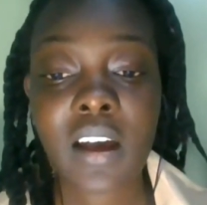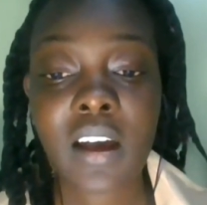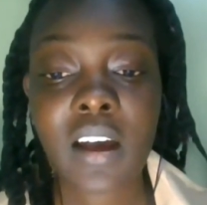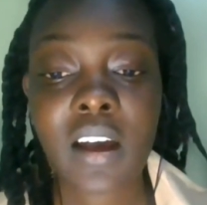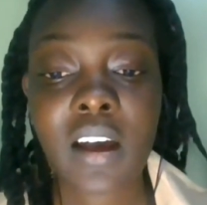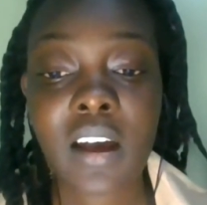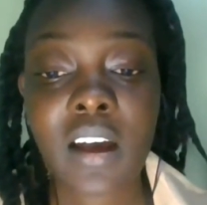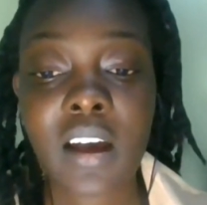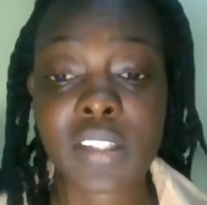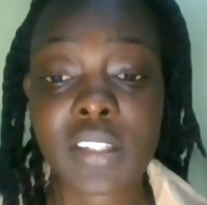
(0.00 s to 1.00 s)
uh,
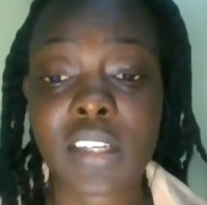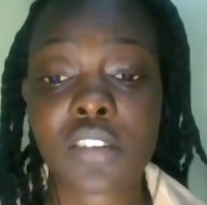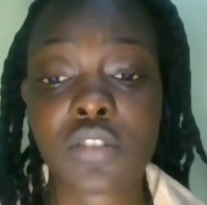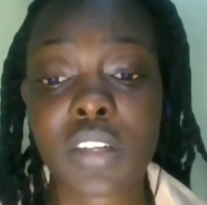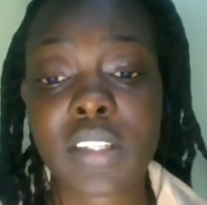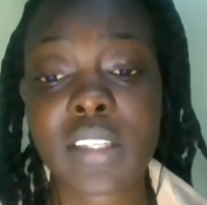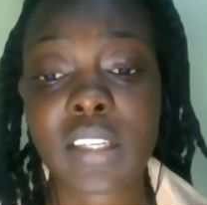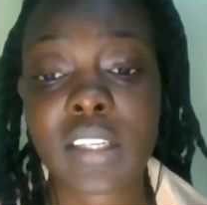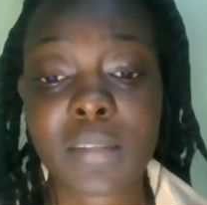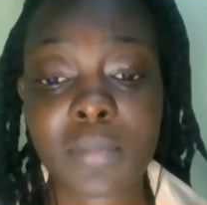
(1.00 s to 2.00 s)
the workforce and
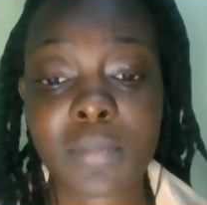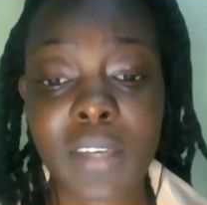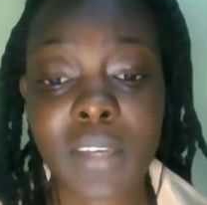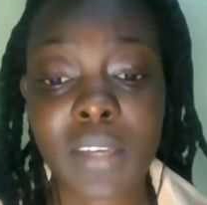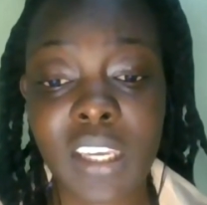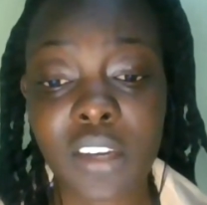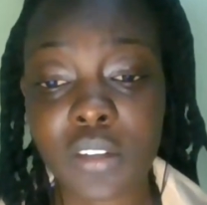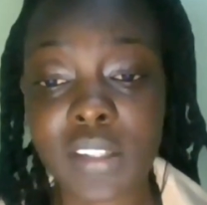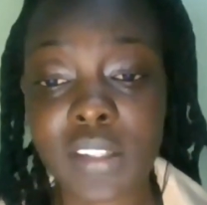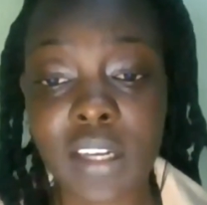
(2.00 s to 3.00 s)
addressing some key
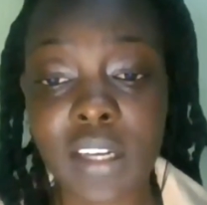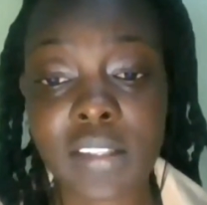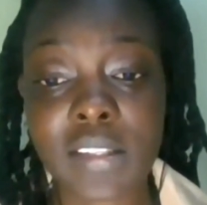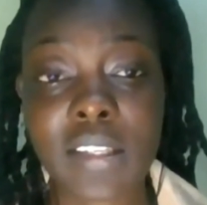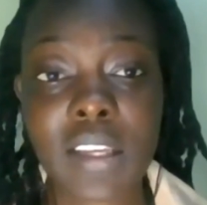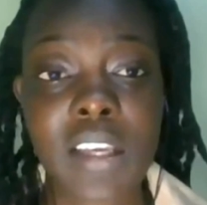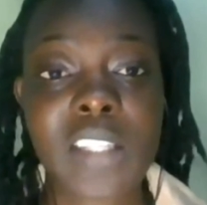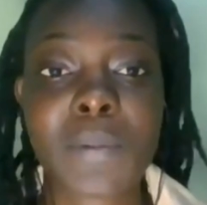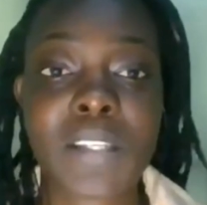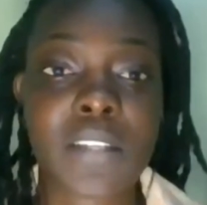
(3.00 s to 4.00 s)
concerns
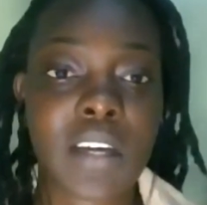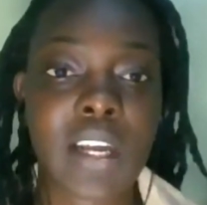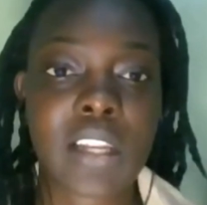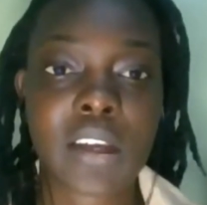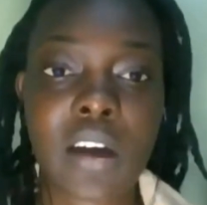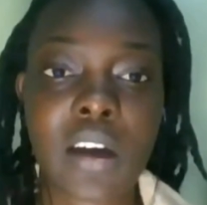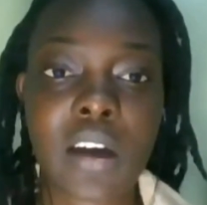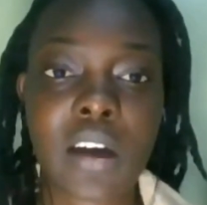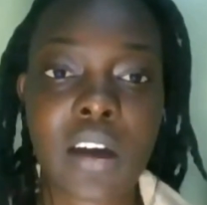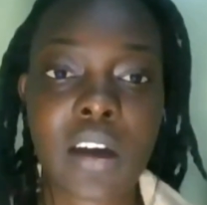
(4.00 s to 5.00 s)
specifically
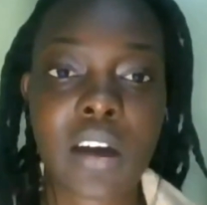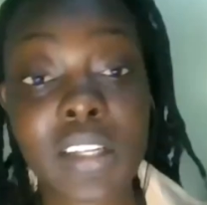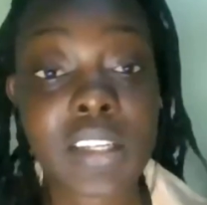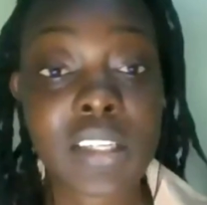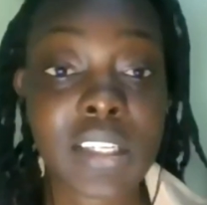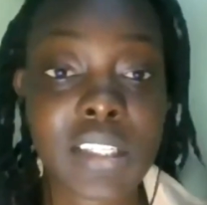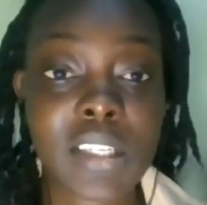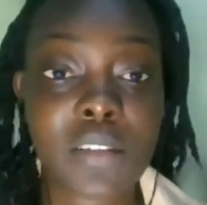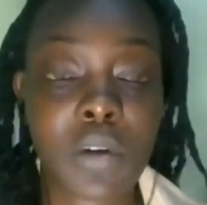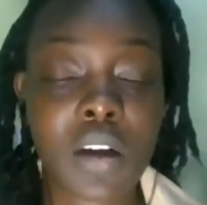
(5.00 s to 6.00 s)
on how we can
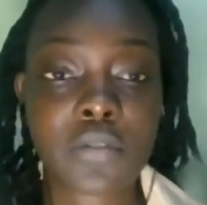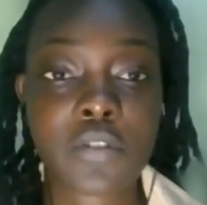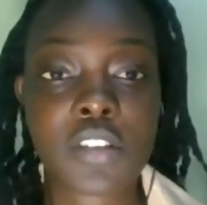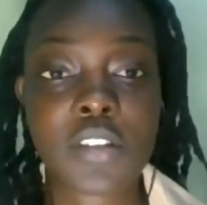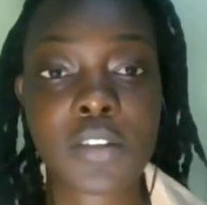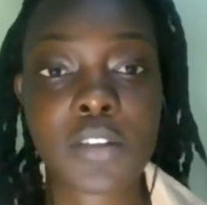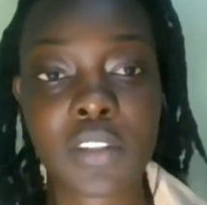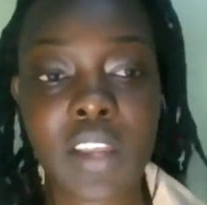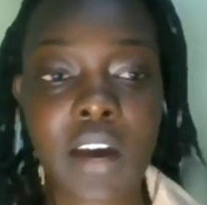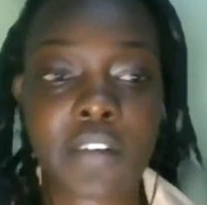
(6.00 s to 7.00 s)
build an ideal
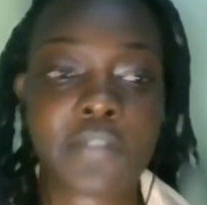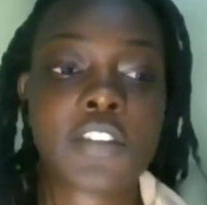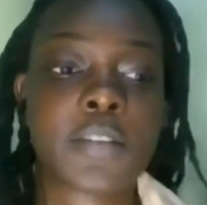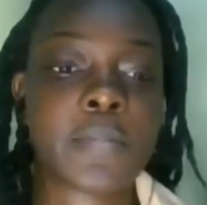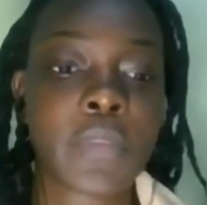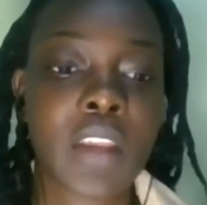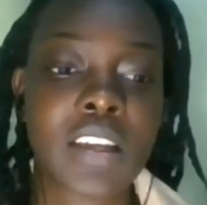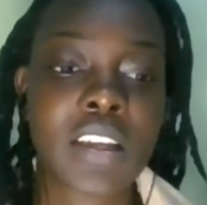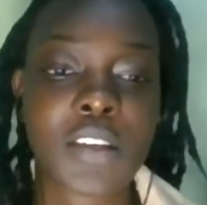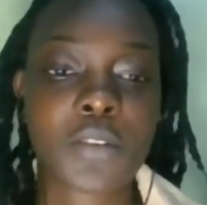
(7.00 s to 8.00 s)
workforce through the AFTA.
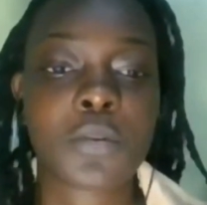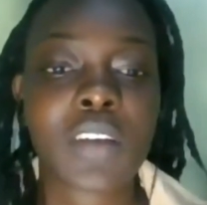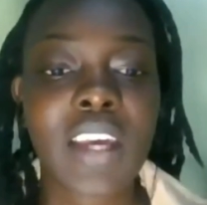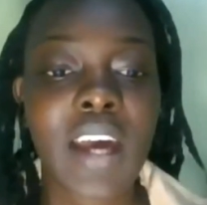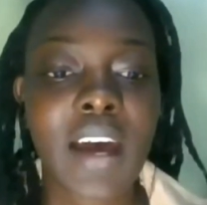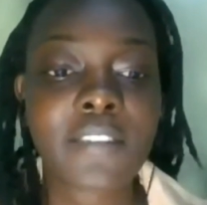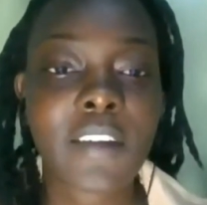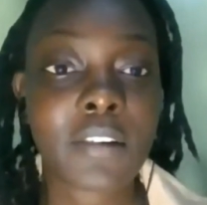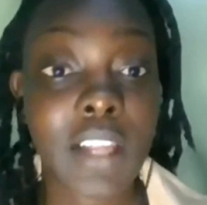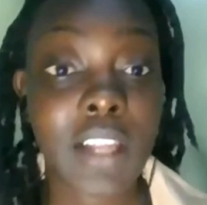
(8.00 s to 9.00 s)
So we have
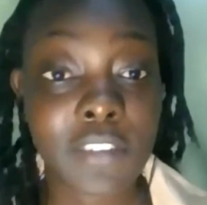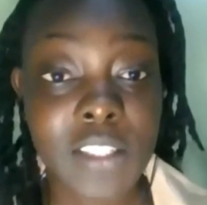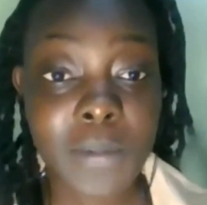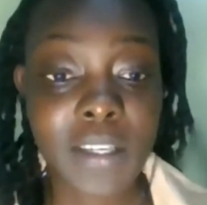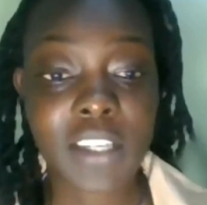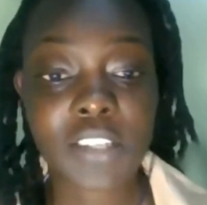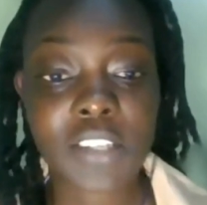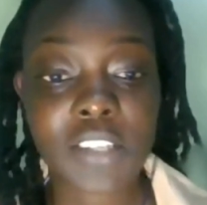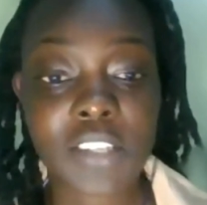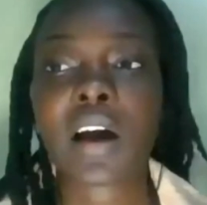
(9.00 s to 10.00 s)
our lovely speaker
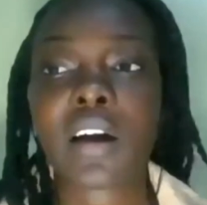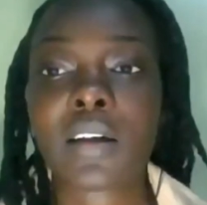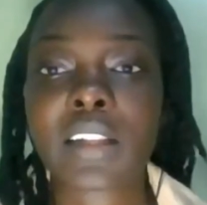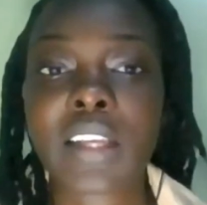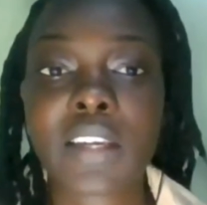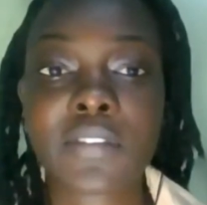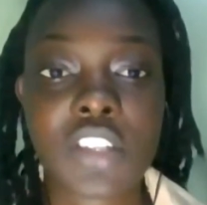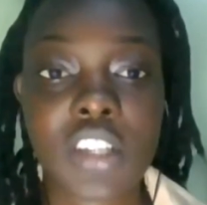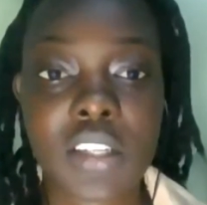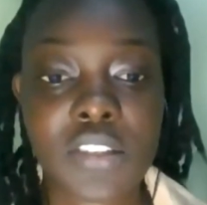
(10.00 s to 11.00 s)
today who uh, I'll
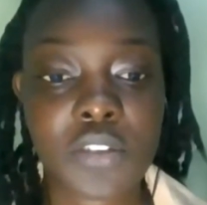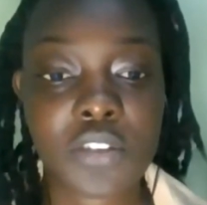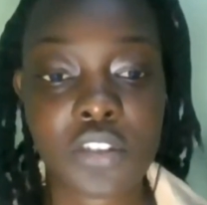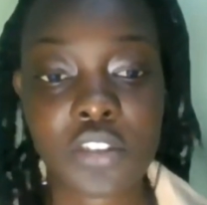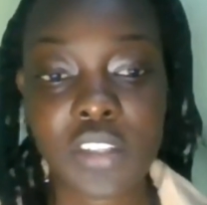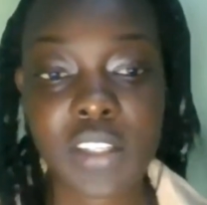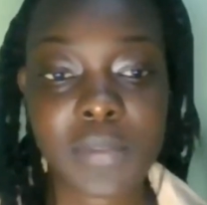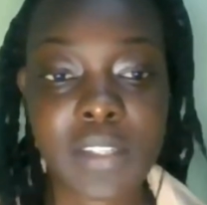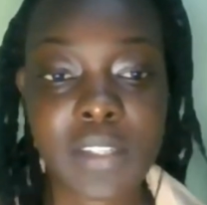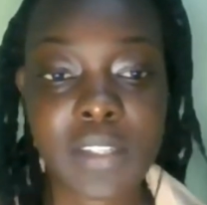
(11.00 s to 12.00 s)
give a chance to introduce
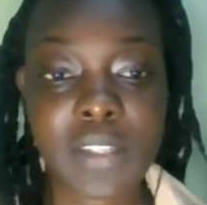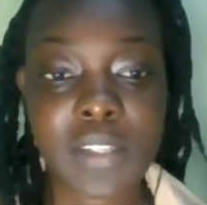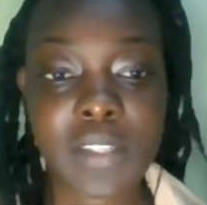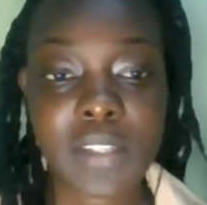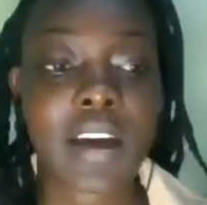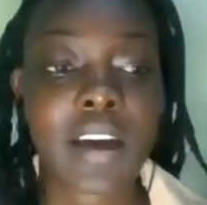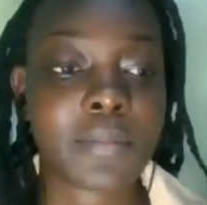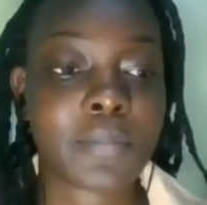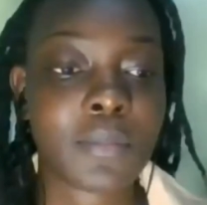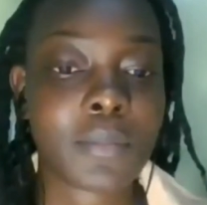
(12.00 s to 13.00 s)
himself.
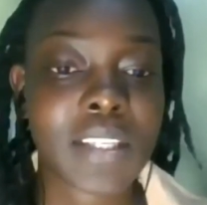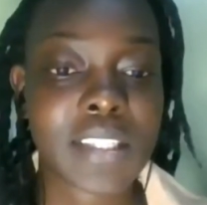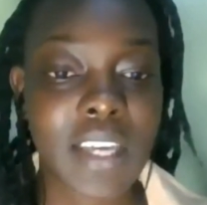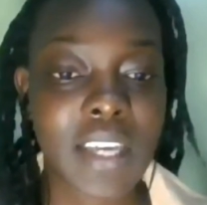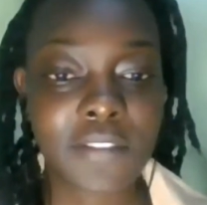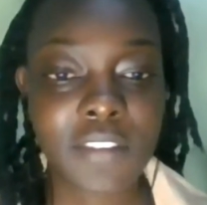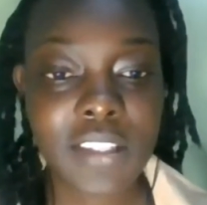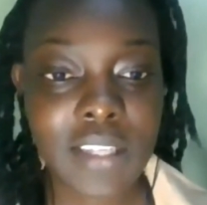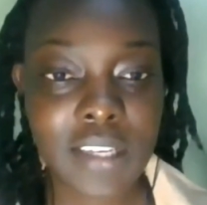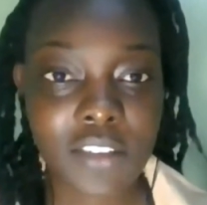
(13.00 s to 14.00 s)
Um, Mr.
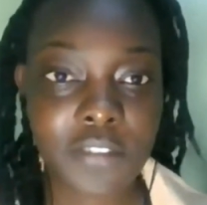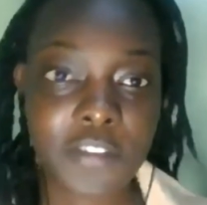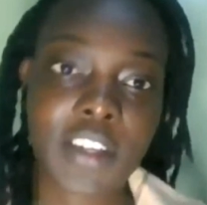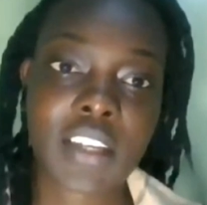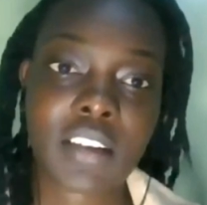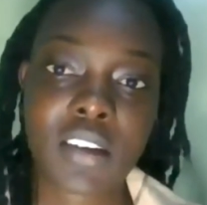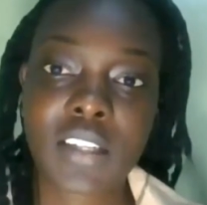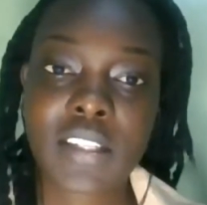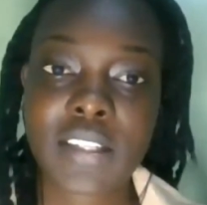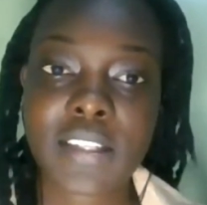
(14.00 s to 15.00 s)
Evans, I don't know if you can hear
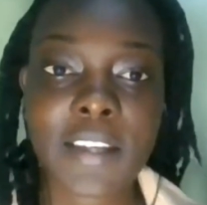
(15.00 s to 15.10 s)
us.